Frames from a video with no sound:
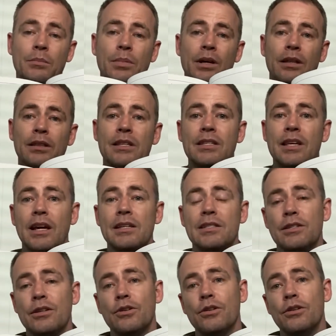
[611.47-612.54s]
but in this case,
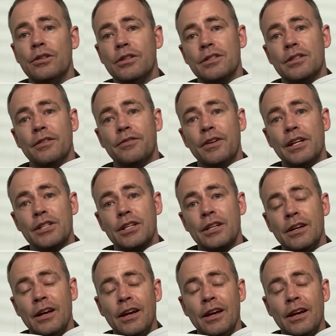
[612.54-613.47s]
so does the fish.